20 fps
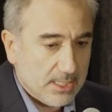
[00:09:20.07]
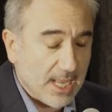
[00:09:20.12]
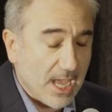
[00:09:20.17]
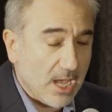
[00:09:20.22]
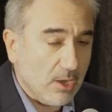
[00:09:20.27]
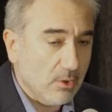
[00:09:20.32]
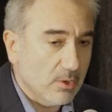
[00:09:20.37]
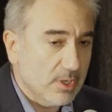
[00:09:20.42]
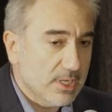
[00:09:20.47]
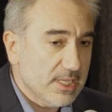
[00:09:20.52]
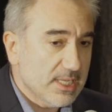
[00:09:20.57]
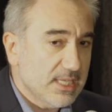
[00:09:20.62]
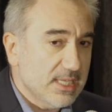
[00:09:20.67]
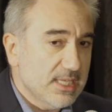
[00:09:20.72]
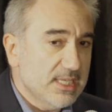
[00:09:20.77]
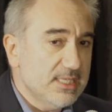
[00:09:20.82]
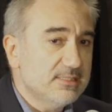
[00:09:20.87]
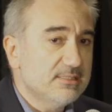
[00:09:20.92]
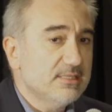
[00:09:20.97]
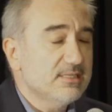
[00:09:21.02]
Now,
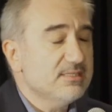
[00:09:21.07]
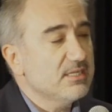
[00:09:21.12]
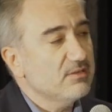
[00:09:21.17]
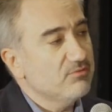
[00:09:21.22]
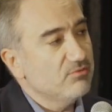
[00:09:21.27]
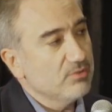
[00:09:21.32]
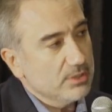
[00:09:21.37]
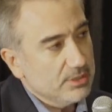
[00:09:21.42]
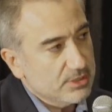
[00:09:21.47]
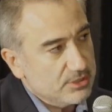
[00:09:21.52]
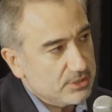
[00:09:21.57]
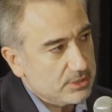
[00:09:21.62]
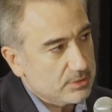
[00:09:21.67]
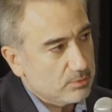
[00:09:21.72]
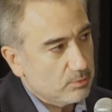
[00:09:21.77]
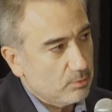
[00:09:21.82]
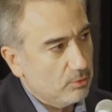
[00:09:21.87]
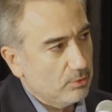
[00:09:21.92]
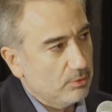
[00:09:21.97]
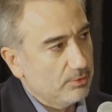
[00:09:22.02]
is this a
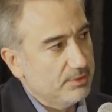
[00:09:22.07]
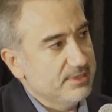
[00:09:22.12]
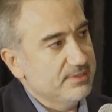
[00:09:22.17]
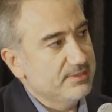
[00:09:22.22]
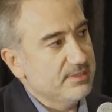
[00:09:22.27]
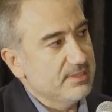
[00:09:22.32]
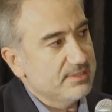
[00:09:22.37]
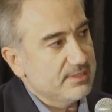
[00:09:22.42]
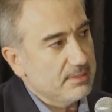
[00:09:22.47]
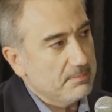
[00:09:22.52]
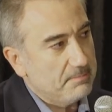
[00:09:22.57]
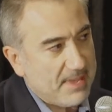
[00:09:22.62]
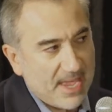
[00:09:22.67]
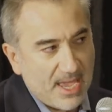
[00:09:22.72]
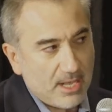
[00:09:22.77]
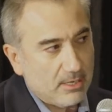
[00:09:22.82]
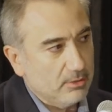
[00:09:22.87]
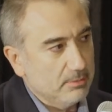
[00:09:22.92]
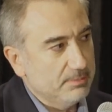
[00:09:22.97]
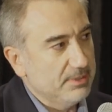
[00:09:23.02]
religious war? Is this a
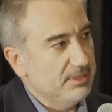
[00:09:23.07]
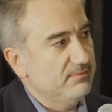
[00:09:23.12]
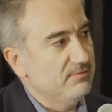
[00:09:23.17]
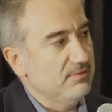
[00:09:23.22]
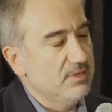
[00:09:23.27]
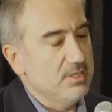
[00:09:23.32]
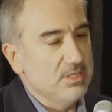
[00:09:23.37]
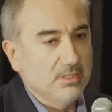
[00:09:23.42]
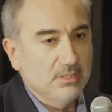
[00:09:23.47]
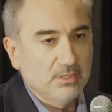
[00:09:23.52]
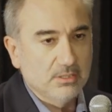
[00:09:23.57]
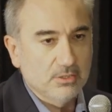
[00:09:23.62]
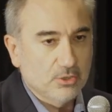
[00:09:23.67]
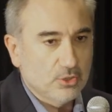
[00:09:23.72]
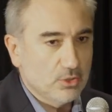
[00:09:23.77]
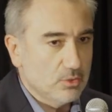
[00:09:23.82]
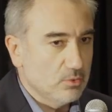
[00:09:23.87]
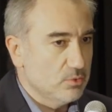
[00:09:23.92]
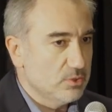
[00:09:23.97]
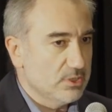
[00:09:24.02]
battle between
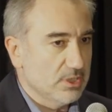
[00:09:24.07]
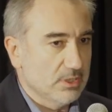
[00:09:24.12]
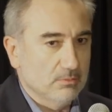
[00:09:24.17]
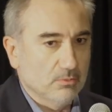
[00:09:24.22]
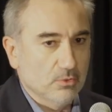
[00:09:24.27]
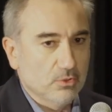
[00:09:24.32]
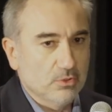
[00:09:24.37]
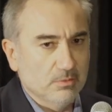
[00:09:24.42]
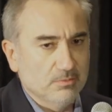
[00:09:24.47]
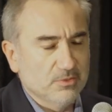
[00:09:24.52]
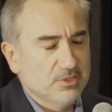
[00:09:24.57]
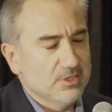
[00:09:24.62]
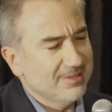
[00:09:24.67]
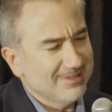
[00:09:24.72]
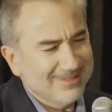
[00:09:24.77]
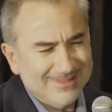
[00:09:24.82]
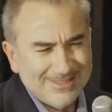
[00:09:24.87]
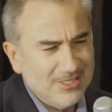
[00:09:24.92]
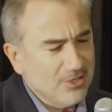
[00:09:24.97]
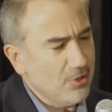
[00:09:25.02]
Jews and Muslims?
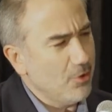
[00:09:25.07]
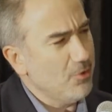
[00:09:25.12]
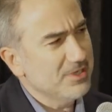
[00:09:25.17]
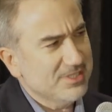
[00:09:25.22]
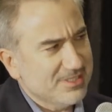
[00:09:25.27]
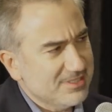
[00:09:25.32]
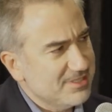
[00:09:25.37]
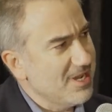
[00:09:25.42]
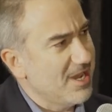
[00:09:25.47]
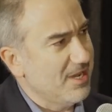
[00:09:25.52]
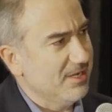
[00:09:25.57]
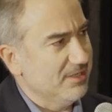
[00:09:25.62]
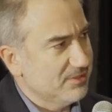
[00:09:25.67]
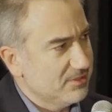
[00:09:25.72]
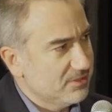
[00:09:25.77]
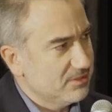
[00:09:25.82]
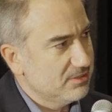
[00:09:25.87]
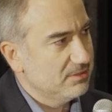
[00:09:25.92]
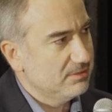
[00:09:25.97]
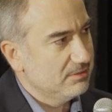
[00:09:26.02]
No, it's
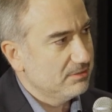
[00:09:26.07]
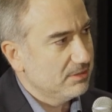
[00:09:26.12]
not.